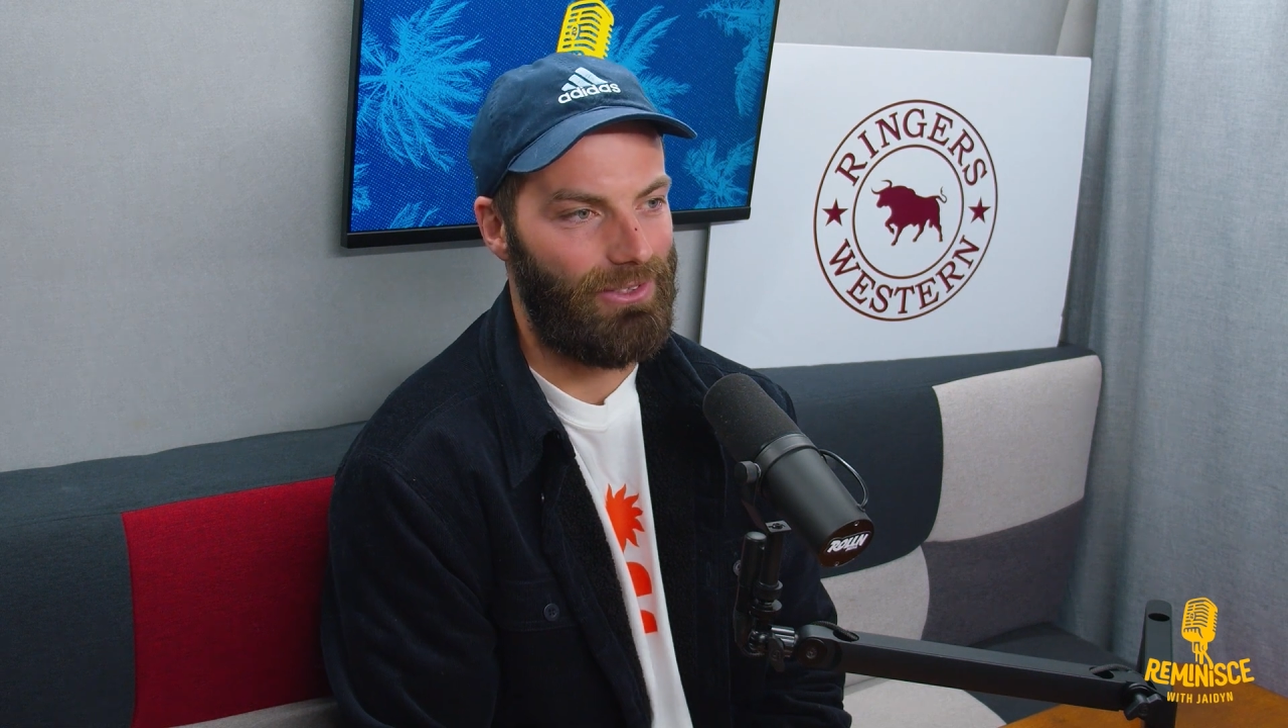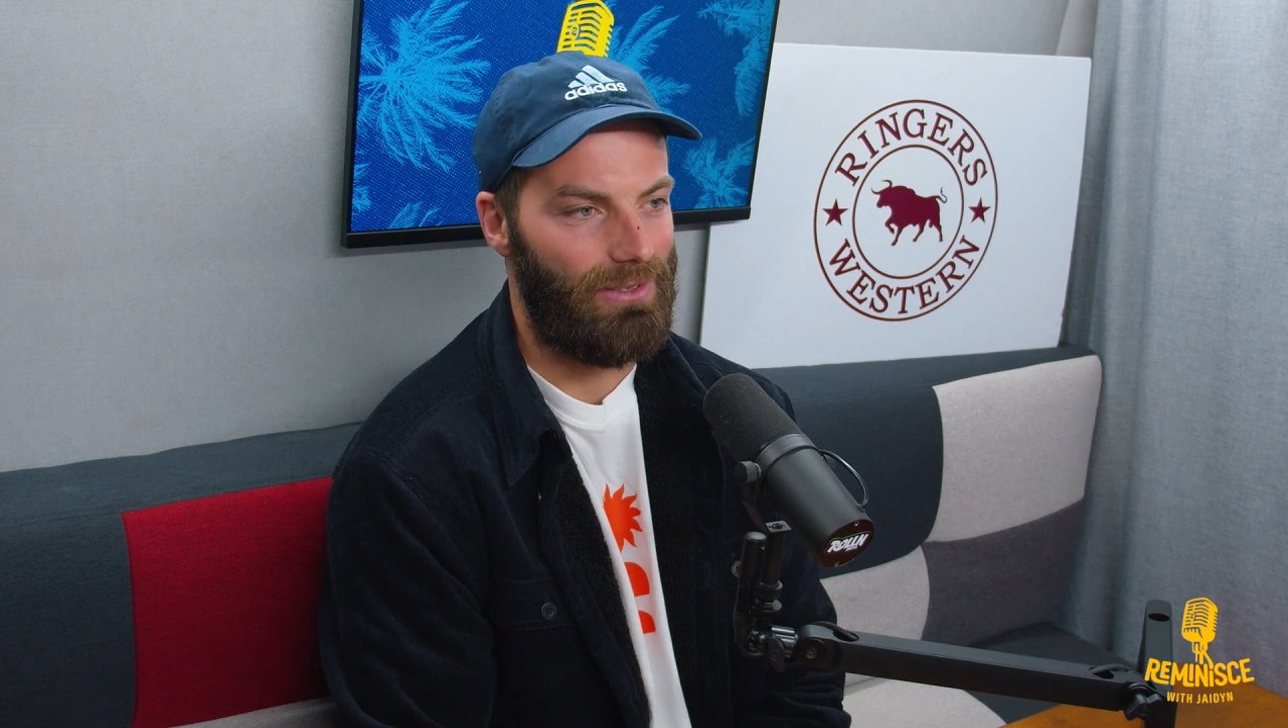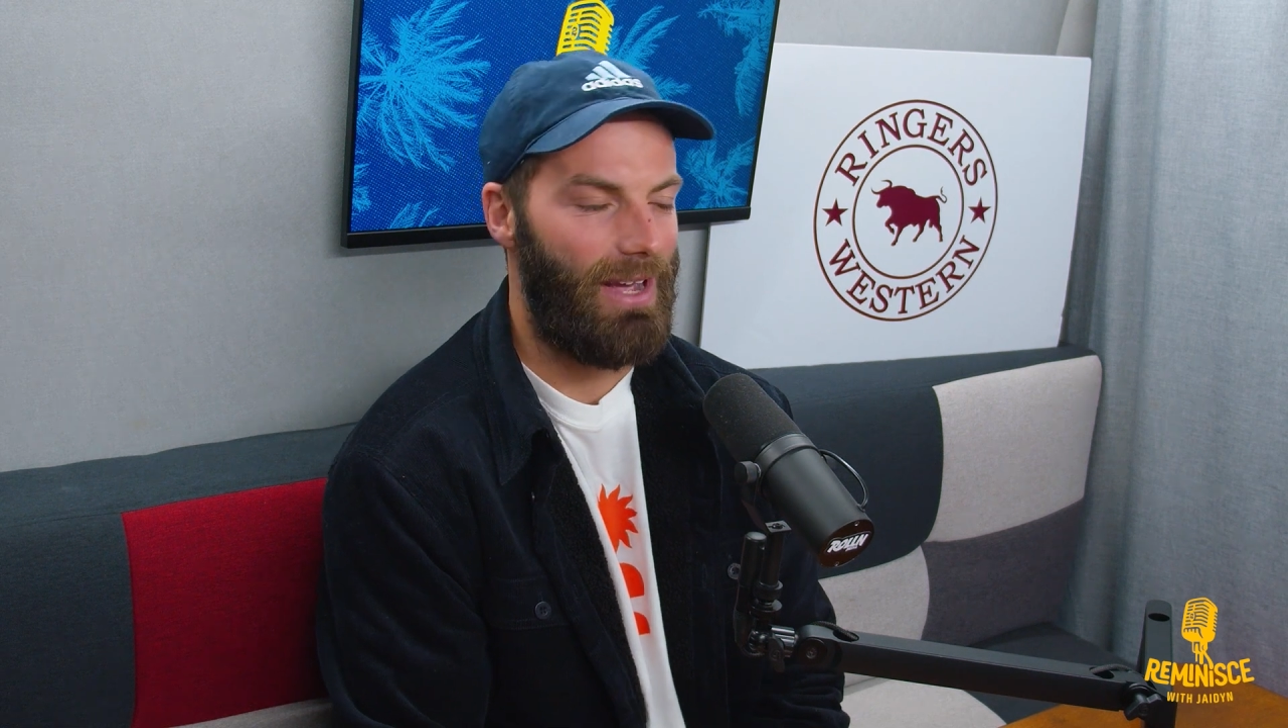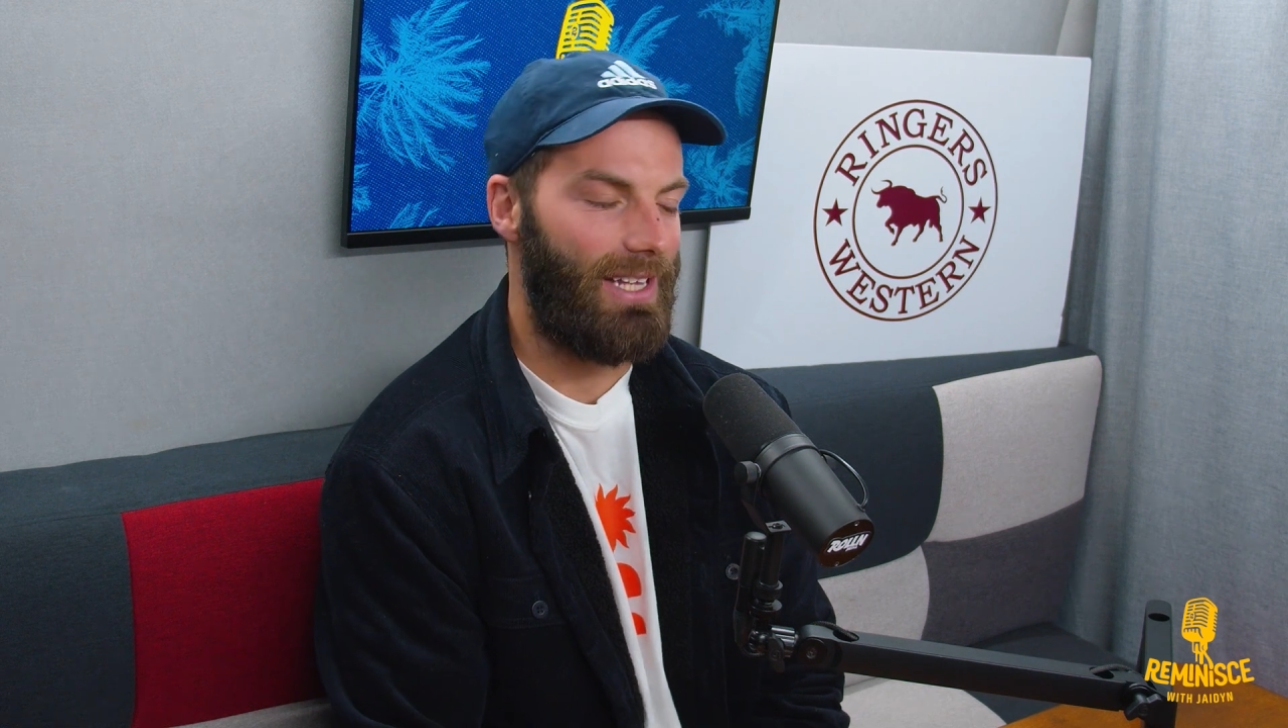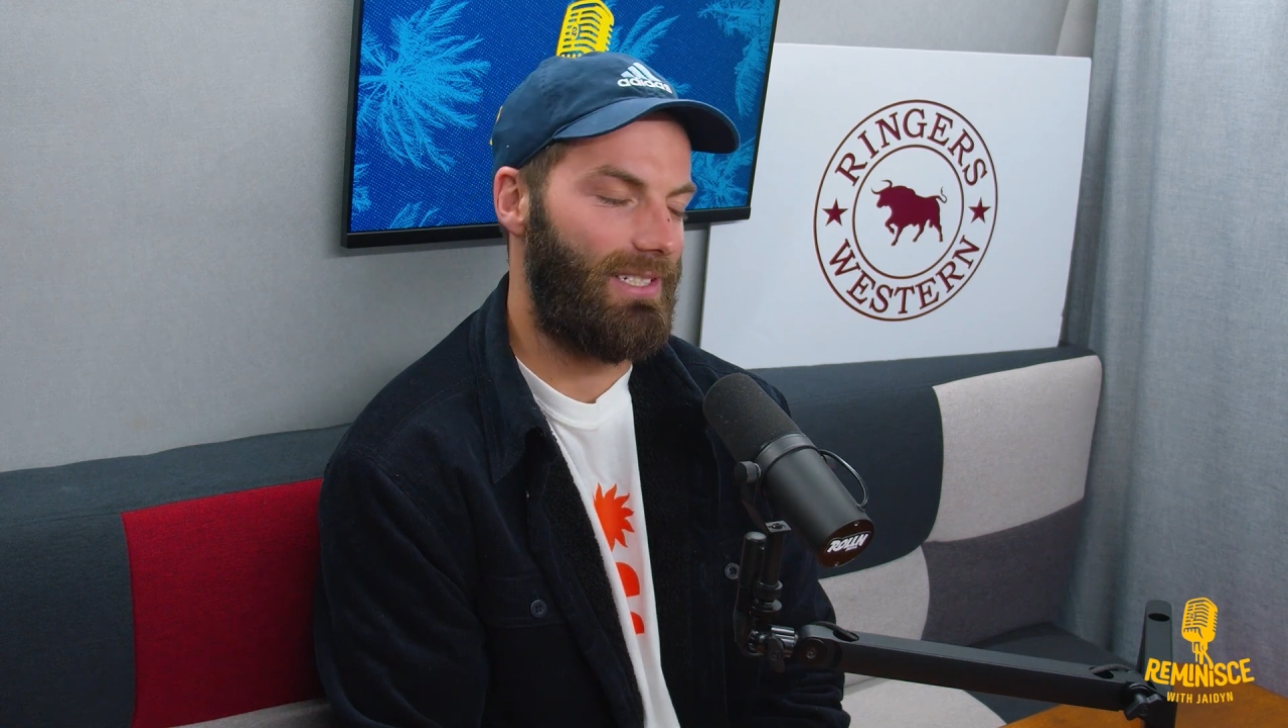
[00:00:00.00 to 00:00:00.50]
was
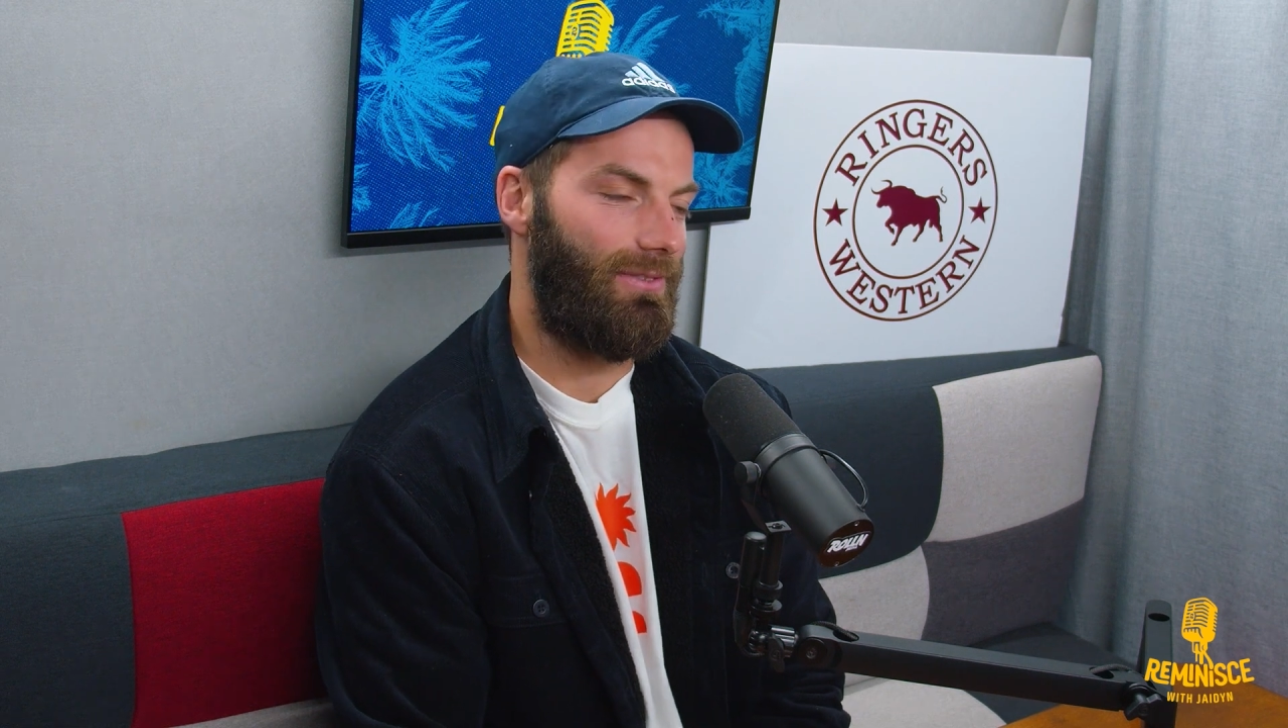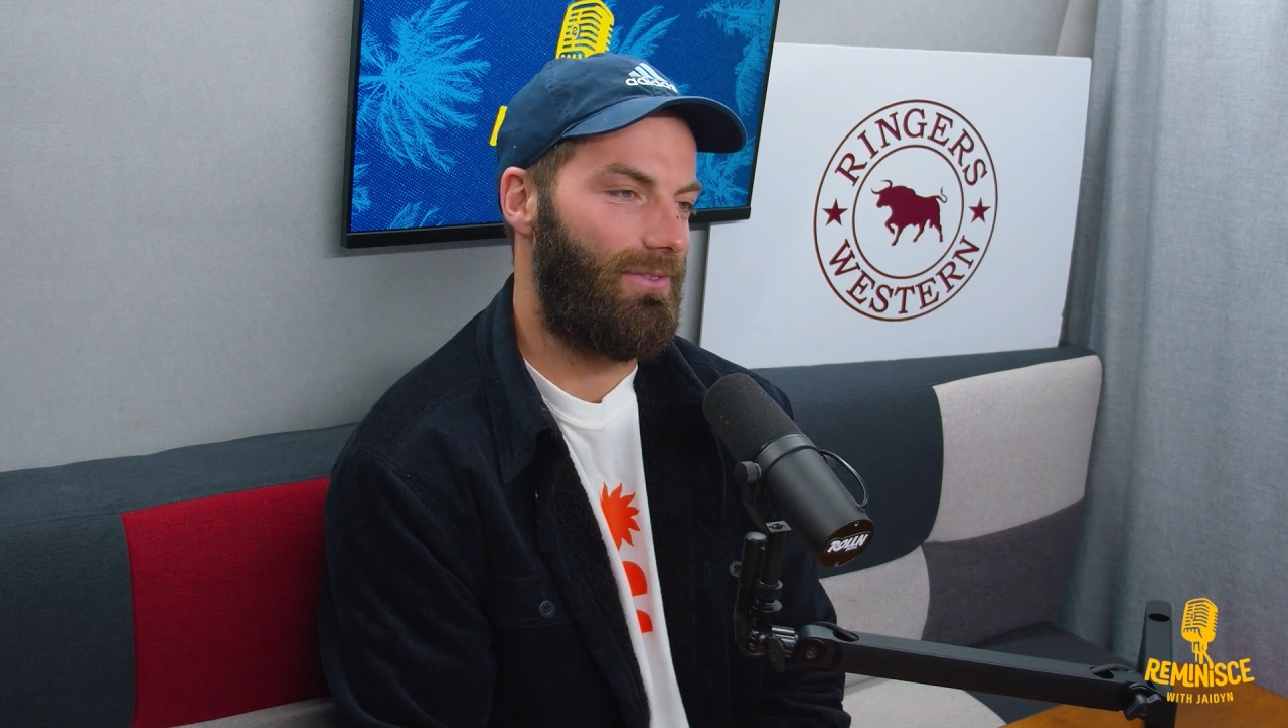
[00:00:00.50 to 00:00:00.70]
a massive